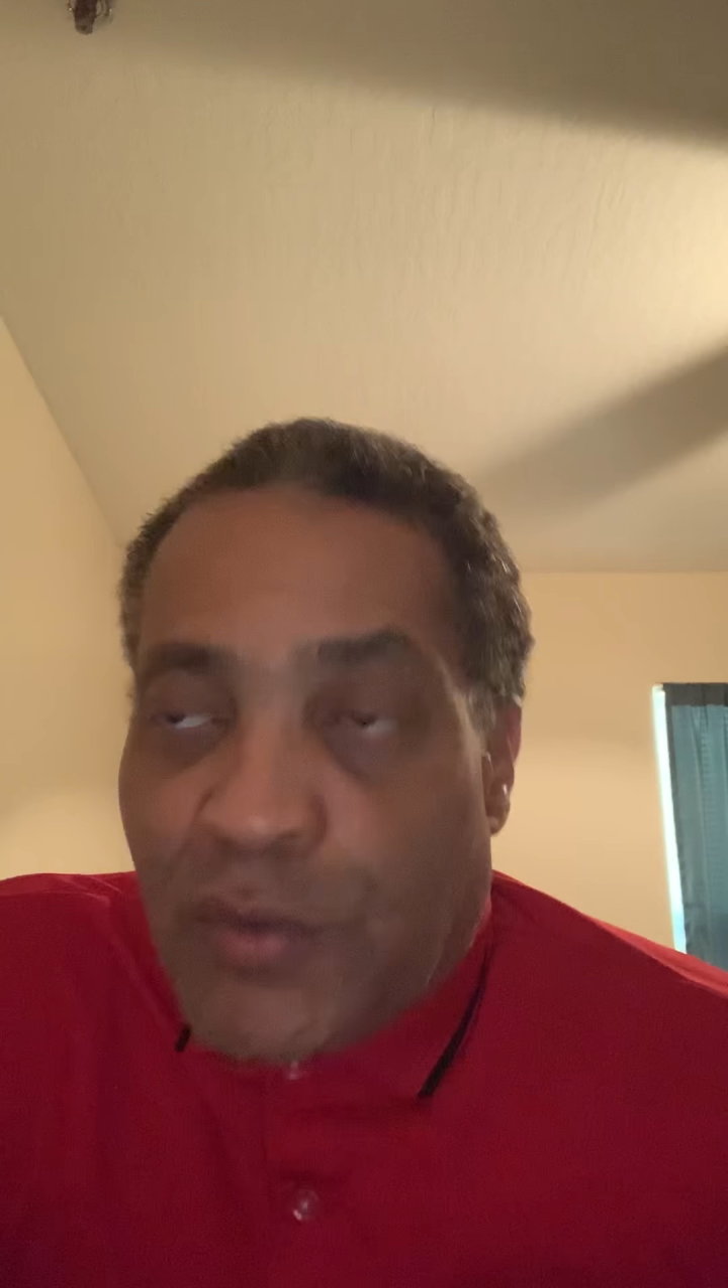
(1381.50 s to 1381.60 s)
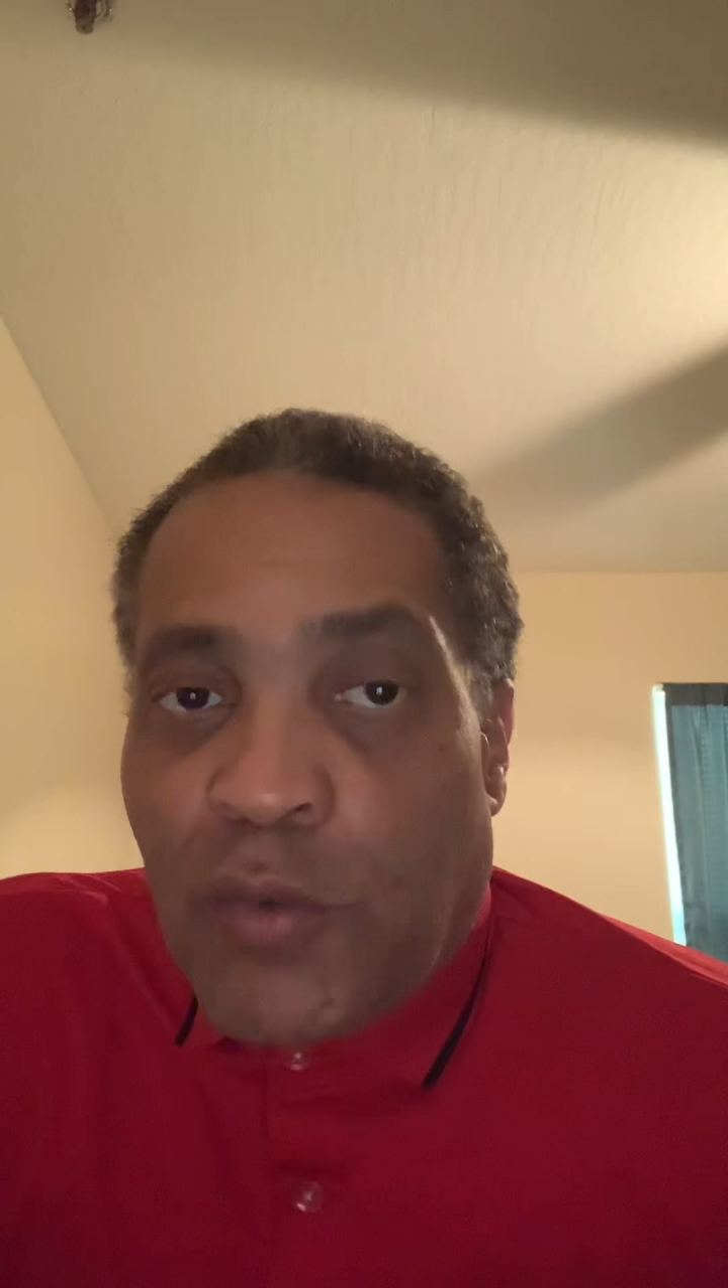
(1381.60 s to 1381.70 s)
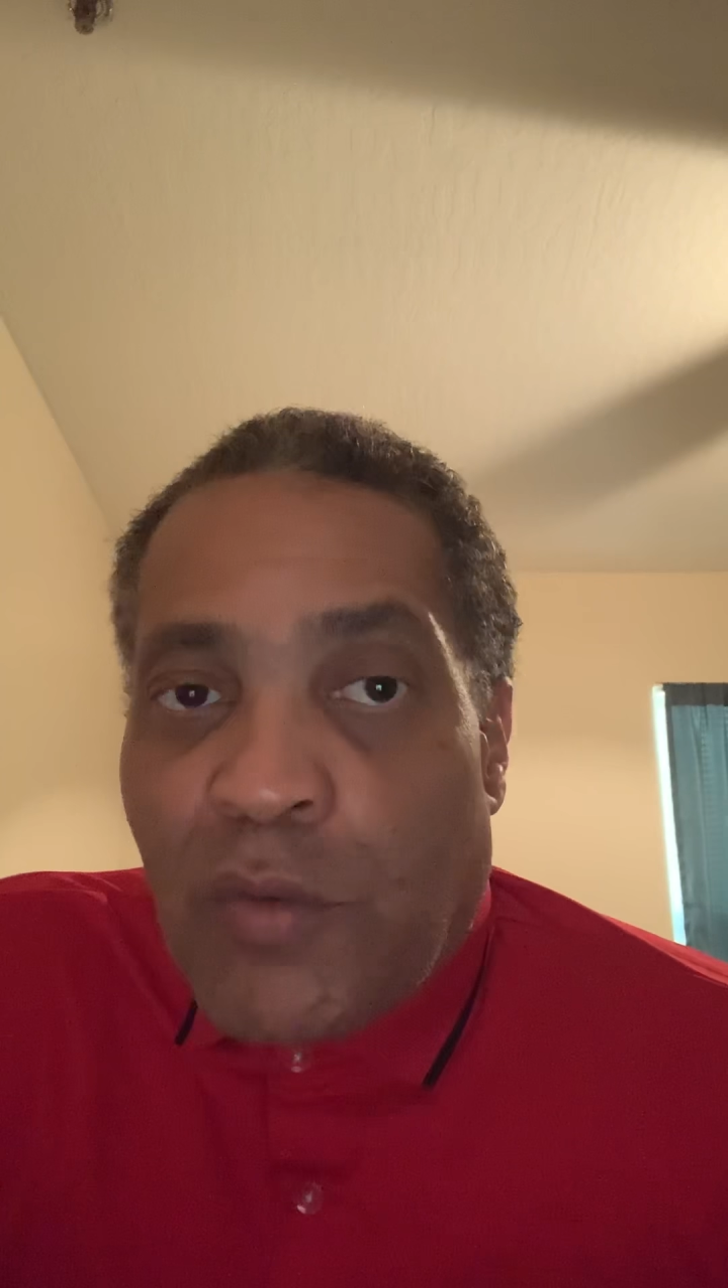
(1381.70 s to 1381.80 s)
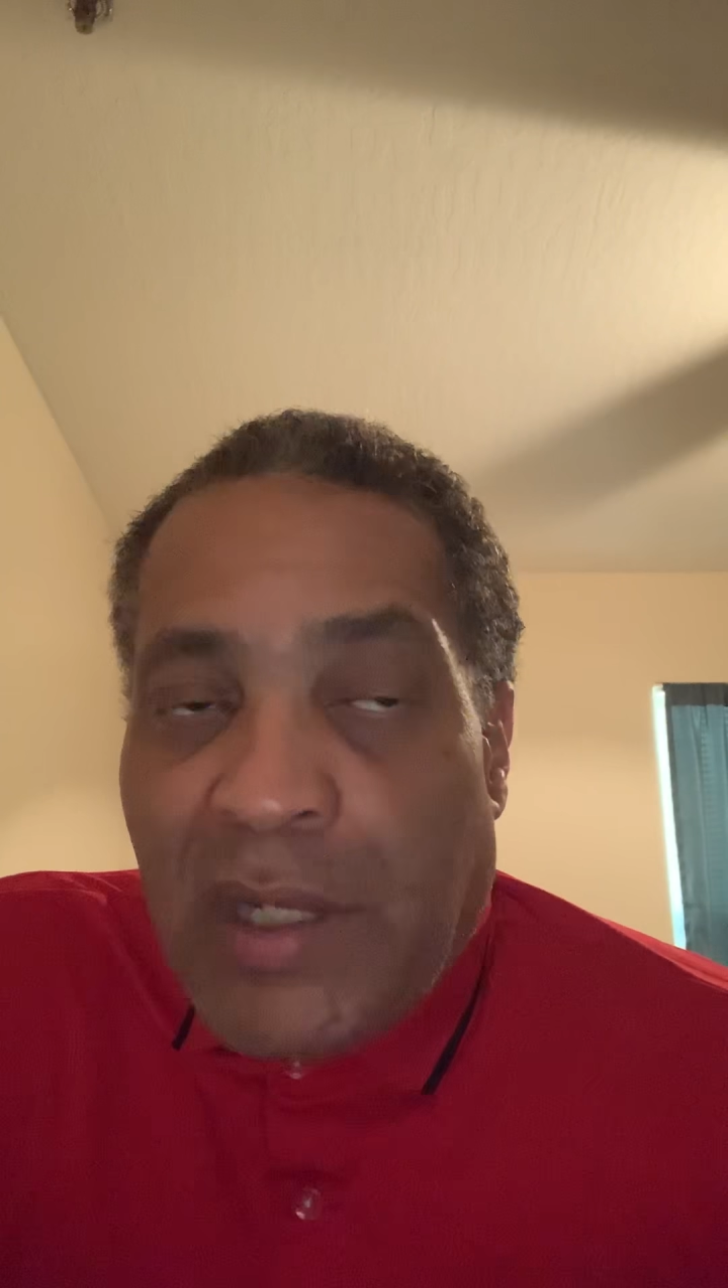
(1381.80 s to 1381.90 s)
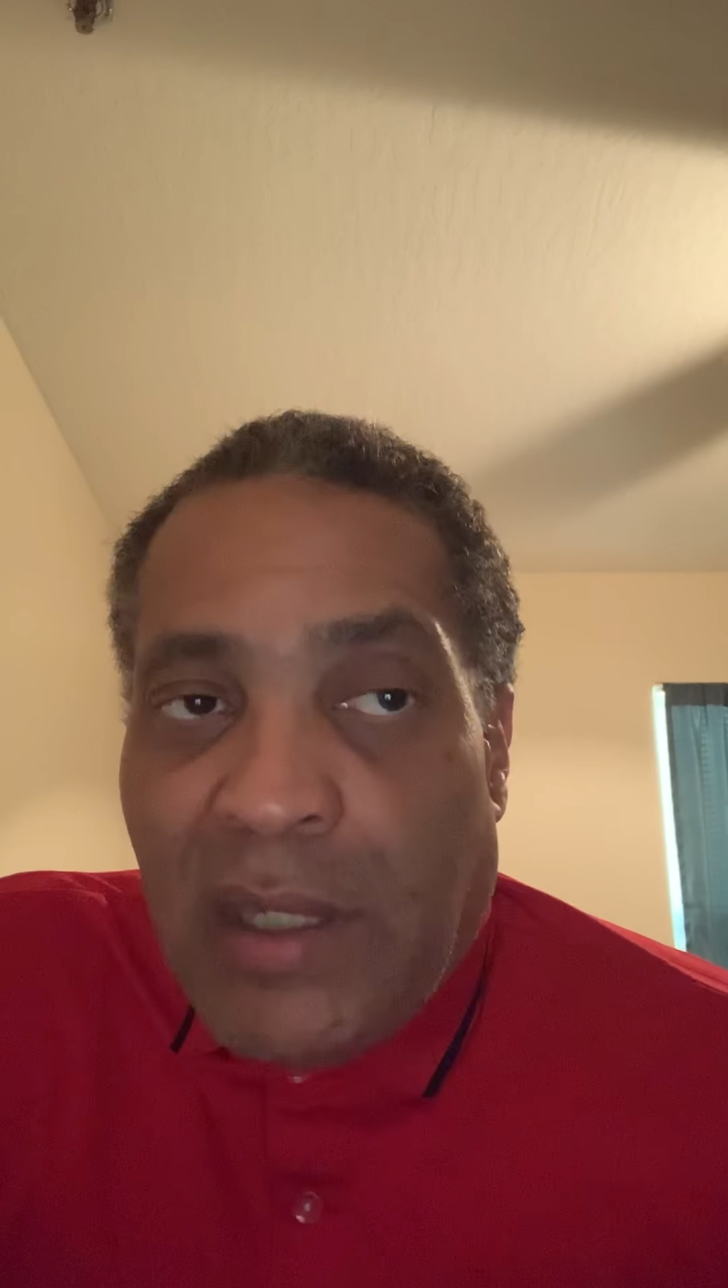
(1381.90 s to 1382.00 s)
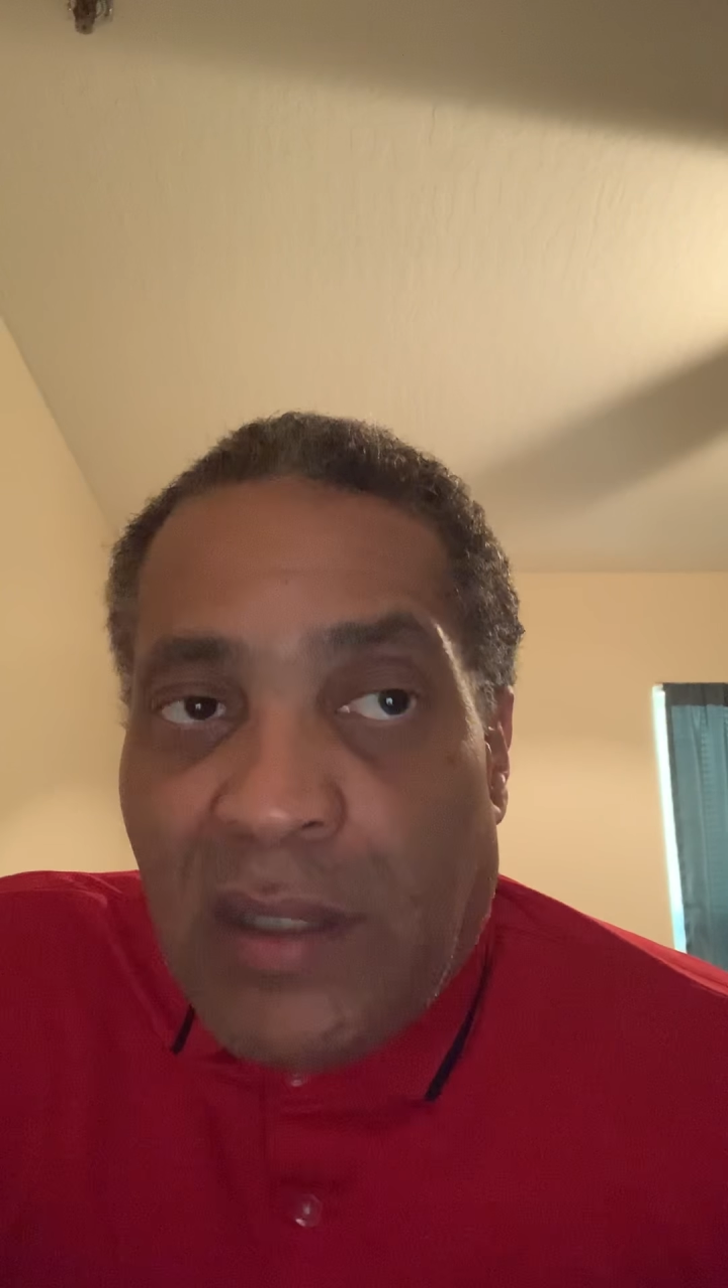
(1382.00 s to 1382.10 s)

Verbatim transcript: 20